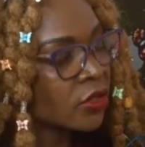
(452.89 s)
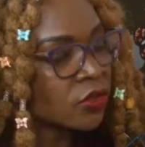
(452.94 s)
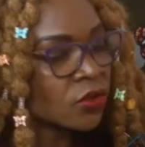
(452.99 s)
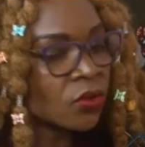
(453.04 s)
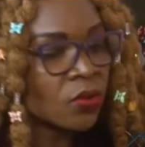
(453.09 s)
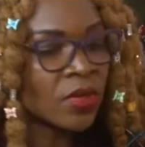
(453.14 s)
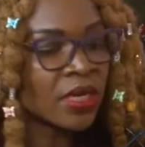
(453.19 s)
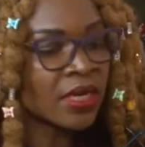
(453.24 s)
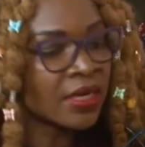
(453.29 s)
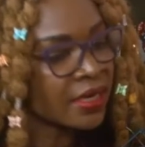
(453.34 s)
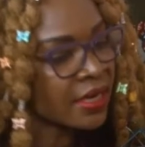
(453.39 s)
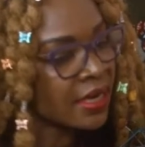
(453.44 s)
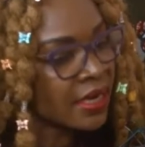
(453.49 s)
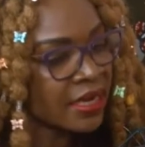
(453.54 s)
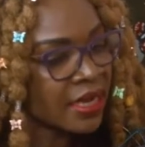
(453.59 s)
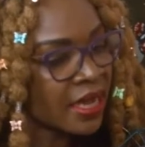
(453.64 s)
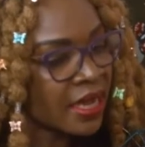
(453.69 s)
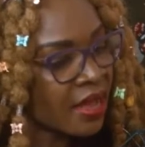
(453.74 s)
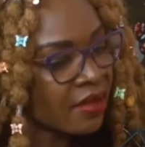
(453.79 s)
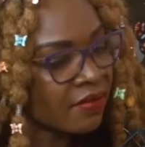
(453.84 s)
So we
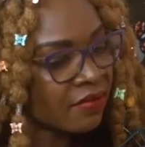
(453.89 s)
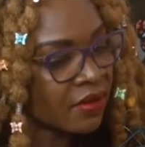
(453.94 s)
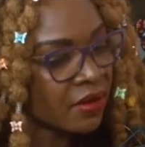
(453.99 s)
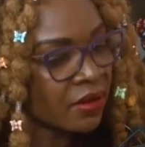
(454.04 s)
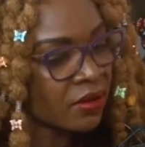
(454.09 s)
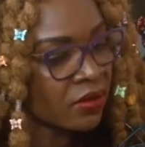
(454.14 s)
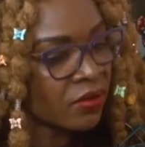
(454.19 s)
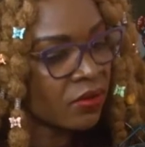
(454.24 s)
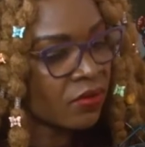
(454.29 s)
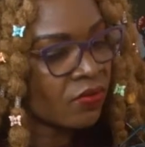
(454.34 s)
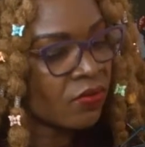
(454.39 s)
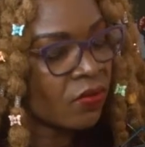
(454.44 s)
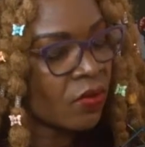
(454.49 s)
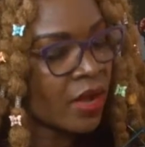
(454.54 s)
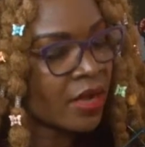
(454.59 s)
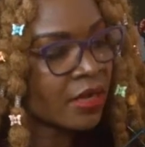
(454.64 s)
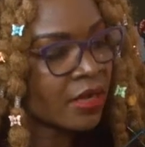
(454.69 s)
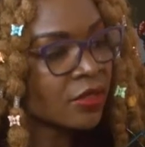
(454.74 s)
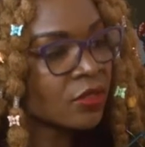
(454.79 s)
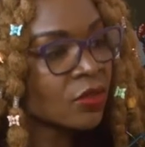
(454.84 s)
really have a lot of
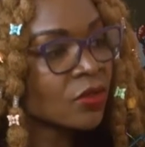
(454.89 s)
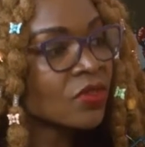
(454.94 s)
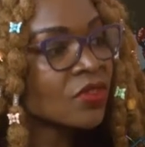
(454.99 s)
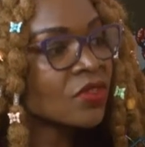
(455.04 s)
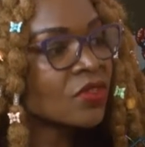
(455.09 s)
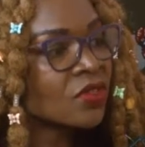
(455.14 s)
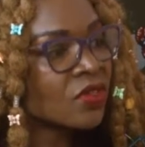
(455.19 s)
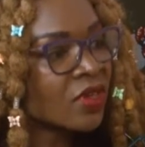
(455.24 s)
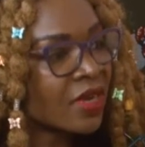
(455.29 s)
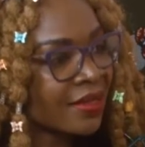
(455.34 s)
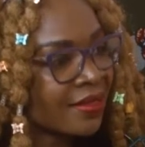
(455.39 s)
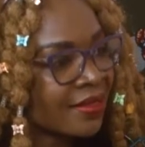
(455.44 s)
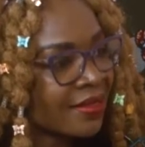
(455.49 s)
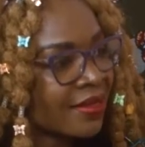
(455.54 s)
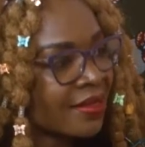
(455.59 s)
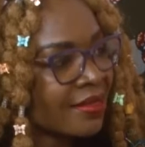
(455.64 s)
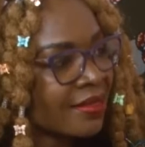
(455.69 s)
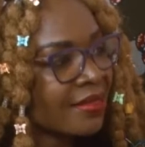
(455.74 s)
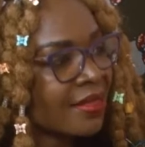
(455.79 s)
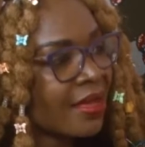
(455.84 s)
work to
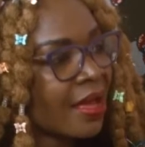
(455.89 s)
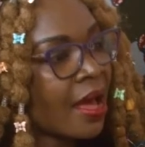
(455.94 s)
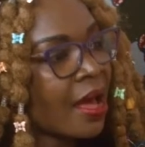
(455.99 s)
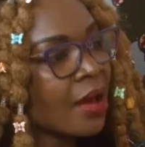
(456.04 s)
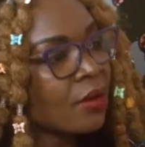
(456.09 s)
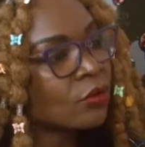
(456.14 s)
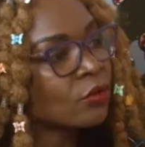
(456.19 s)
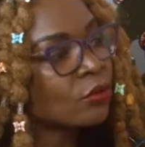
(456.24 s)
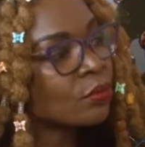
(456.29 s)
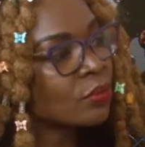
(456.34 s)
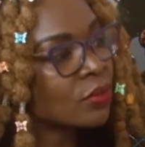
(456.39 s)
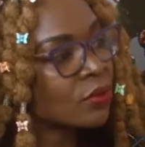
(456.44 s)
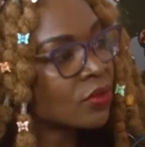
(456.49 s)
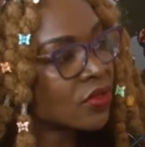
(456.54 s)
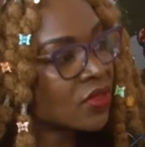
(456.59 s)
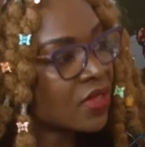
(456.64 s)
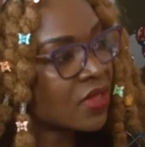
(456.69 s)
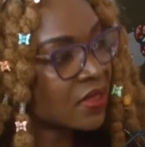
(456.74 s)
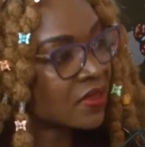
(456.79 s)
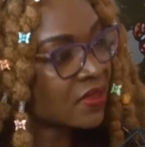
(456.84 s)
strengthen the
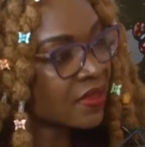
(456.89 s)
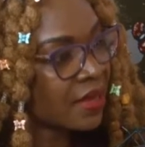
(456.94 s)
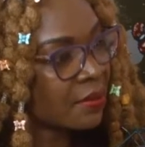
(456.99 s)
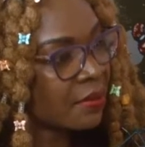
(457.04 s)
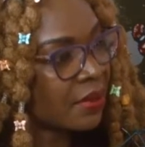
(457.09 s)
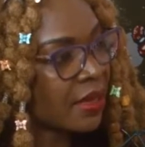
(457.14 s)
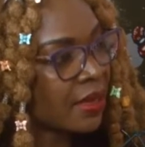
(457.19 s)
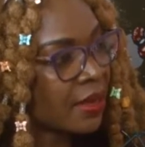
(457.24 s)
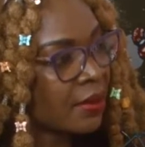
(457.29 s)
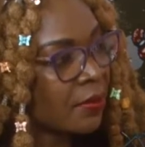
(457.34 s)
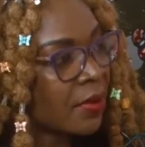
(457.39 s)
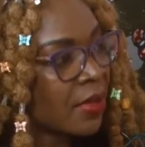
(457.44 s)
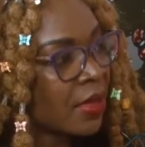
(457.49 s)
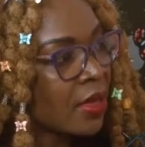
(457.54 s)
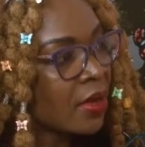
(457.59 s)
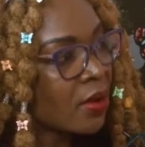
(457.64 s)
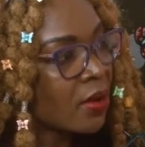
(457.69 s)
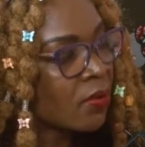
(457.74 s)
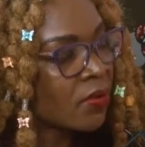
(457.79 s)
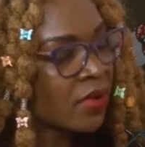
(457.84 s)
output that's coming up.
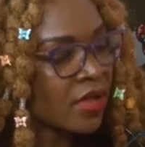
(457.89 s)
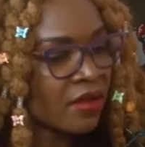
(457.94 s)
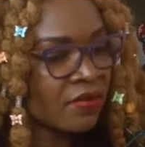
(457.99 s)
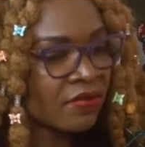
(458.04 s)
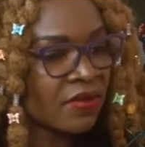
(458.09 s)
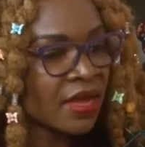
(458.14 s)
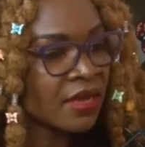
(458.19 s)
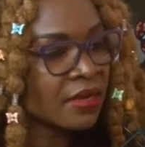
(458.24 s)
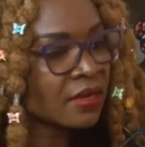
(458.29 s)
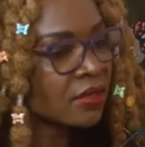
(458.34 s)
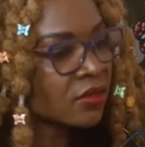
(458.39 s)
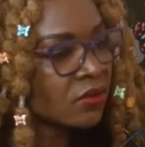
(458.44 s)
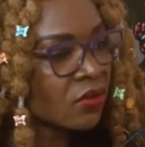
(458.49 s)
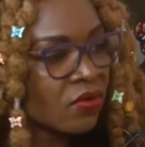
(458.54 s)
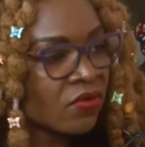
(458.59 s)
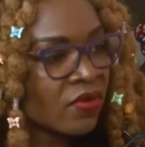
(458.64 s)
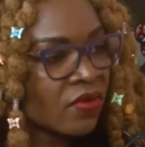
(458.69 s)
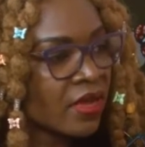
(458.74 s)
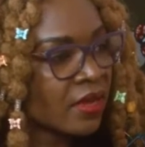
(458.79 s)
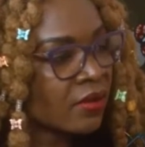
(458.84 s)
We have had this
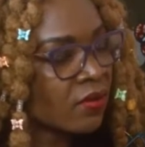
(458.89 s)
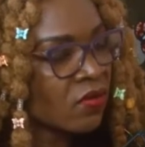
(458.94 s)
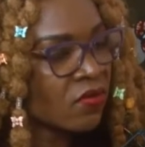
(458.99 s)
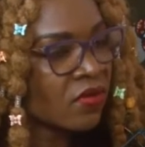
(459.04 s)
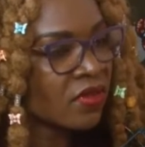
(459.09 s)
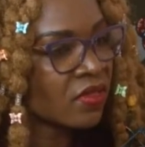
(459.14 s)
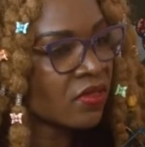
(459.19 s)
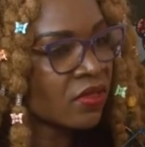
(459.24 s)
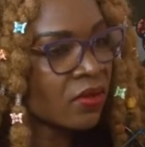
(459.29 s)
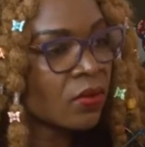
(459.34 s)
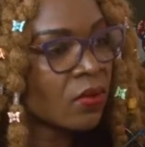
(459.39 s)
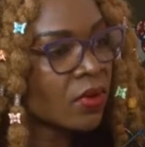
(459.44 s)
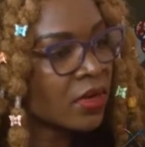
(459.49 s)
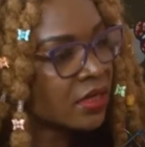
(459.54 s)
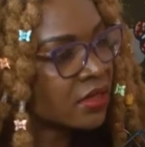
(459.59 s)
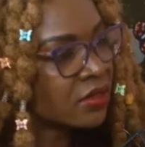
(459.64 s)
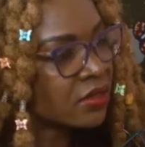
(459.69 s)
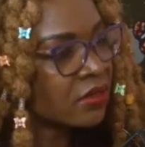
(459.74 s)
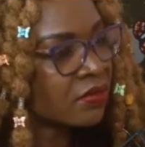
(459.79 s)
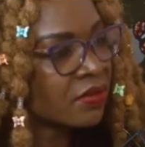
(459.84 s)
over and over, that the
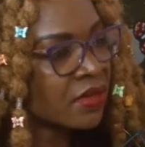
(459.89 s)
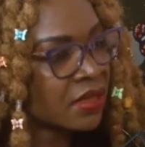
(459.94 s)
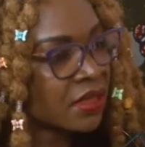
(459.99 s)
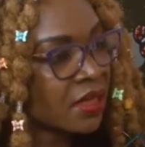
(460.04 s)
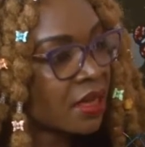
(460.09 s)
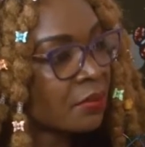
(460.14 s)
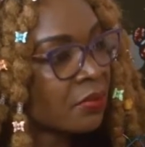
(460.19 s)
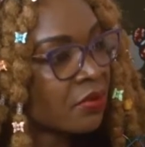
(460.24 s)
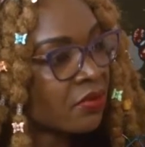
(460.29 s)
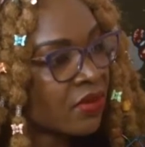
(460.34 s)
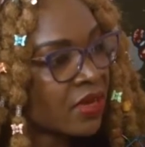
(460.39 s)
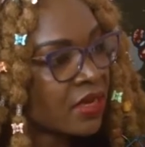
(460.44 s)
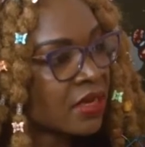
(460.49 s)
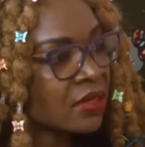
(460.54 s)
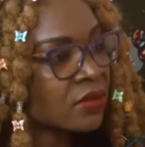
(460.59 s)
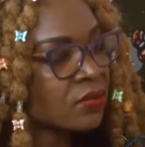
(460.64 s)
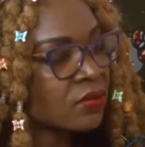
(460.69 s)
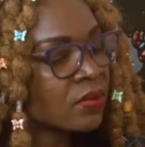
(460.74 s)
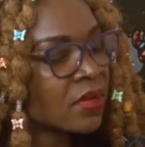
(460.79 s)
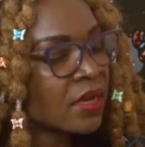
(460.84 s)
quality of healthcare
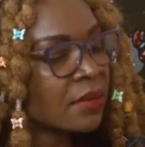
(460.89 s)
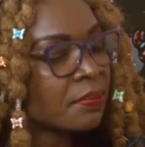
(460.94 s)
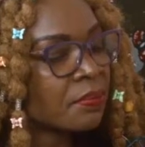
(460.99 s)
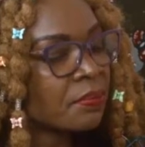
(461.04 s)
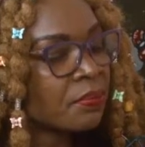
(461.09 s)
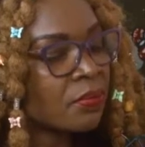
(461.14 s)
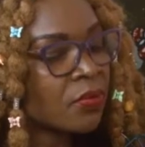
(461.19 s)
providers we